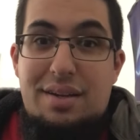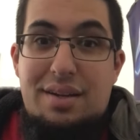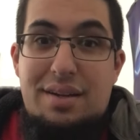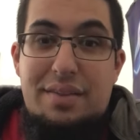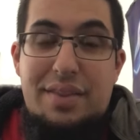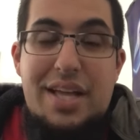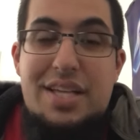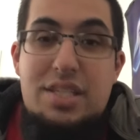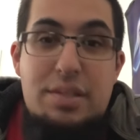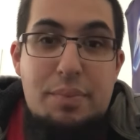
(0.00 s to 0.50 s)

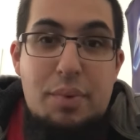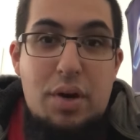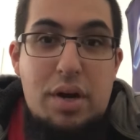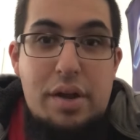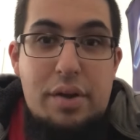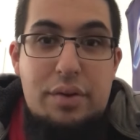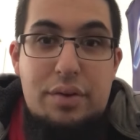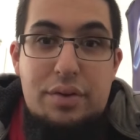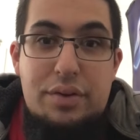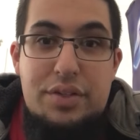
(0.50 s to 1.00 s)
That's the part
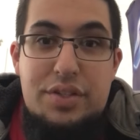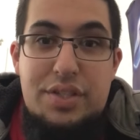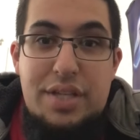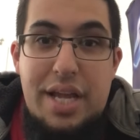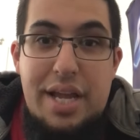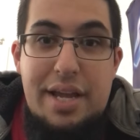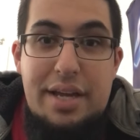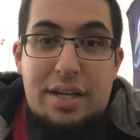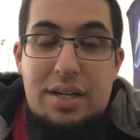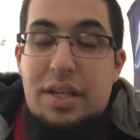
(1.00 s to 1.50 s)
I don't
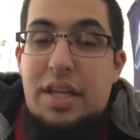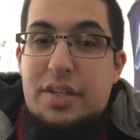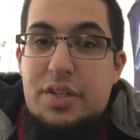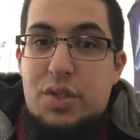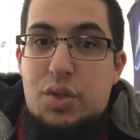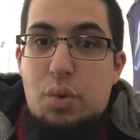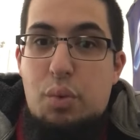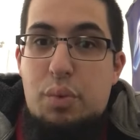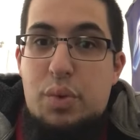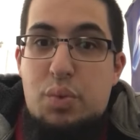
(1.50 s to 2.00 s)
understand. Collector
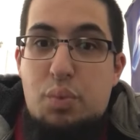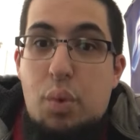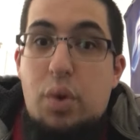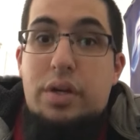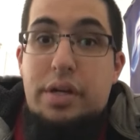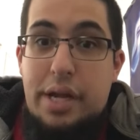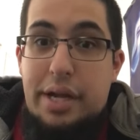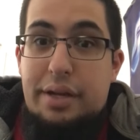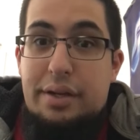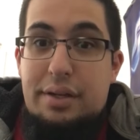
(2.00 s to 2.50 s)
score was
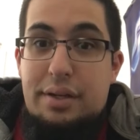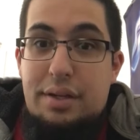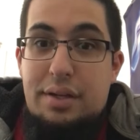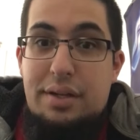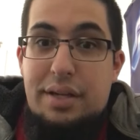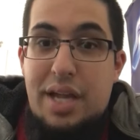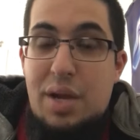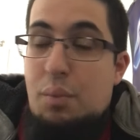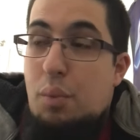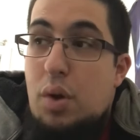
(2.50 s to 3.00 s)
working.
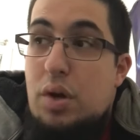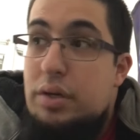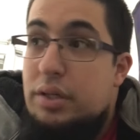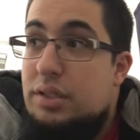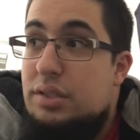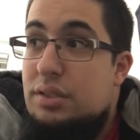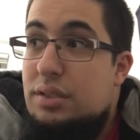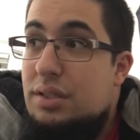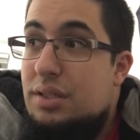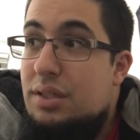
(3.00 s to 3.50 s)
It
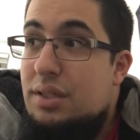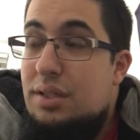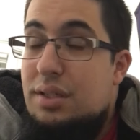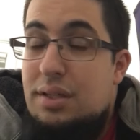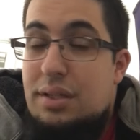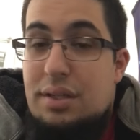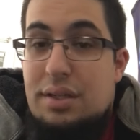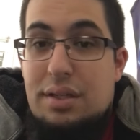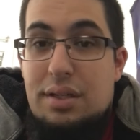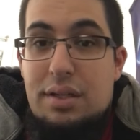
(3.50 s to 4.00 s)
worked.
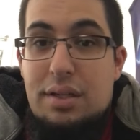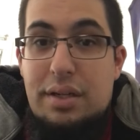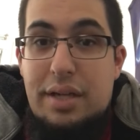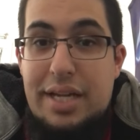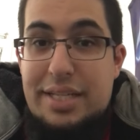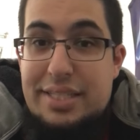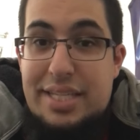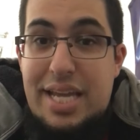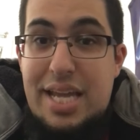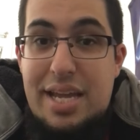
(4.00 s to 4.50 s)

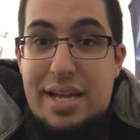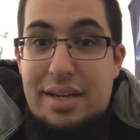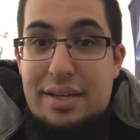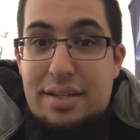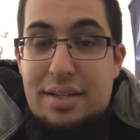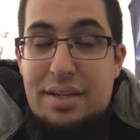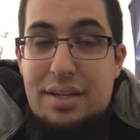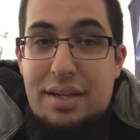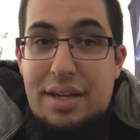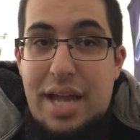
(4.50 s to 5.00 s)
It
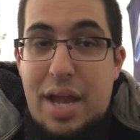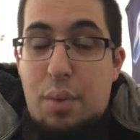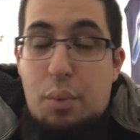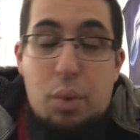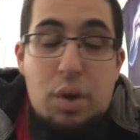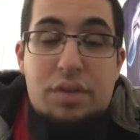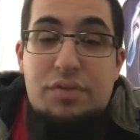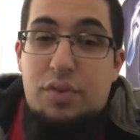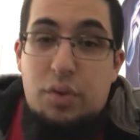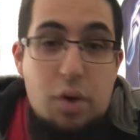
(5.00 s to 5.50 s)
did. It
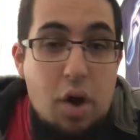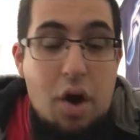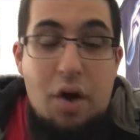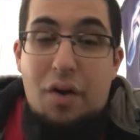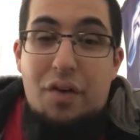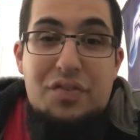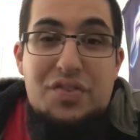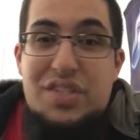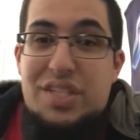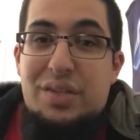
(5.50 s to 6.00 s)
worked for
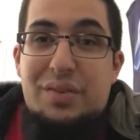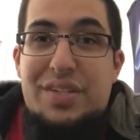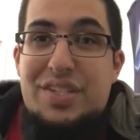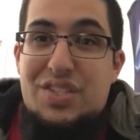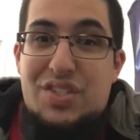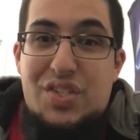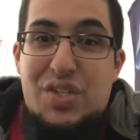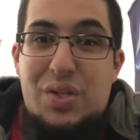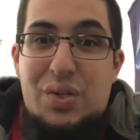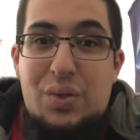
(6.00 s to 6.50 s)
all of
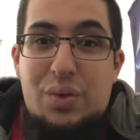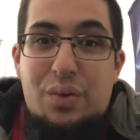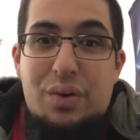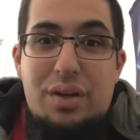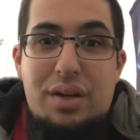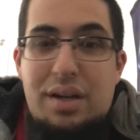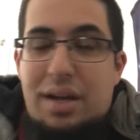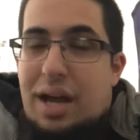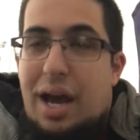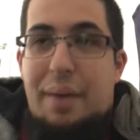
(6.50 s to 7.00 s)
Series 2.
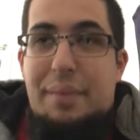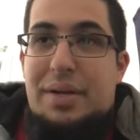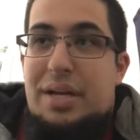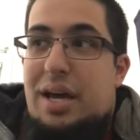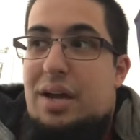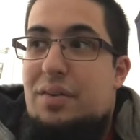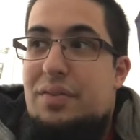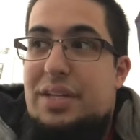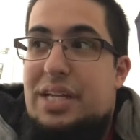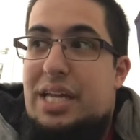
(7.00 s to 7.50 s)
I mean,
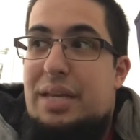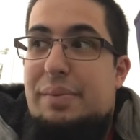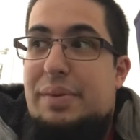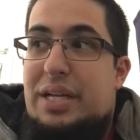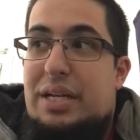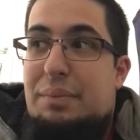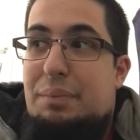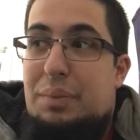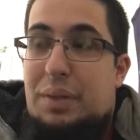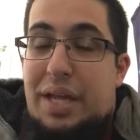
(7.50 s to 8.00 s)
I don't think
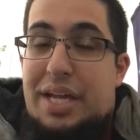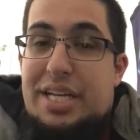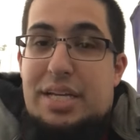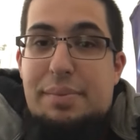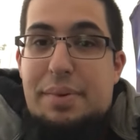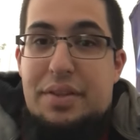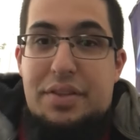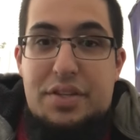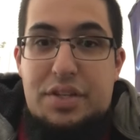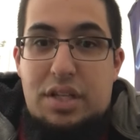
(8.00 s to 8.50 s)
anybody complained
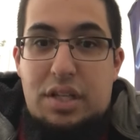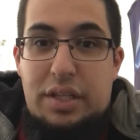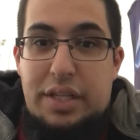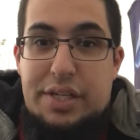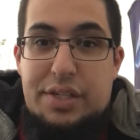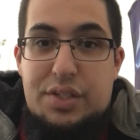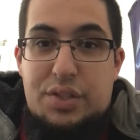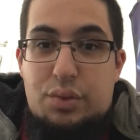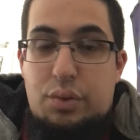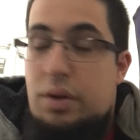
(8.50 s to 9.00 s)
about the
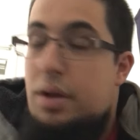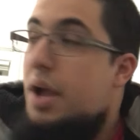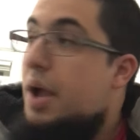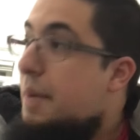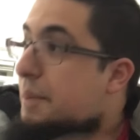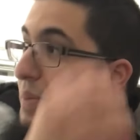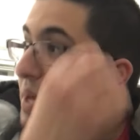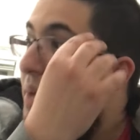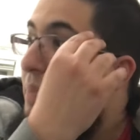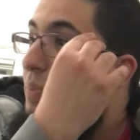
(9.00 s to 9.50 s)
collector score.
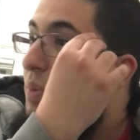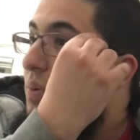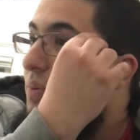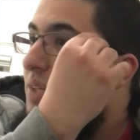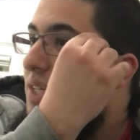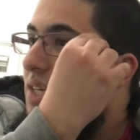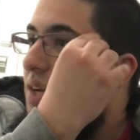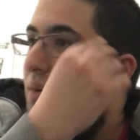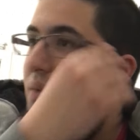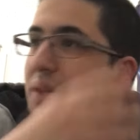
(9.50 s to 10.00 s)
People,
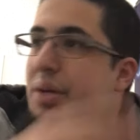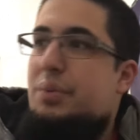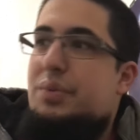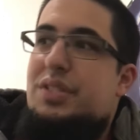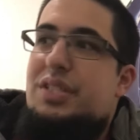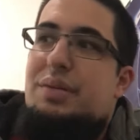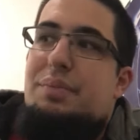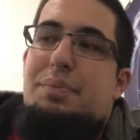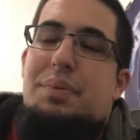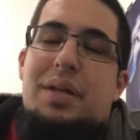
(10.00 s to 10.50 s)
you know, there
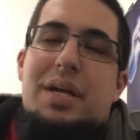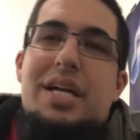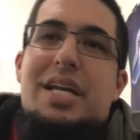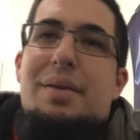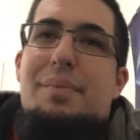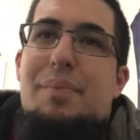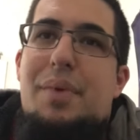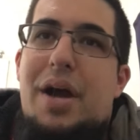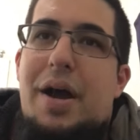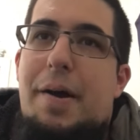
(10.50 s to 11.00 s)
was a complaint
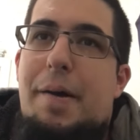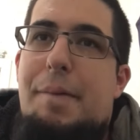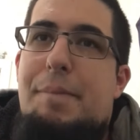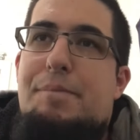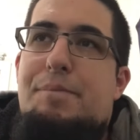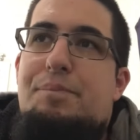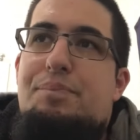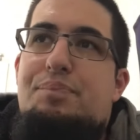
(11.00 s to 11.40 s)
about,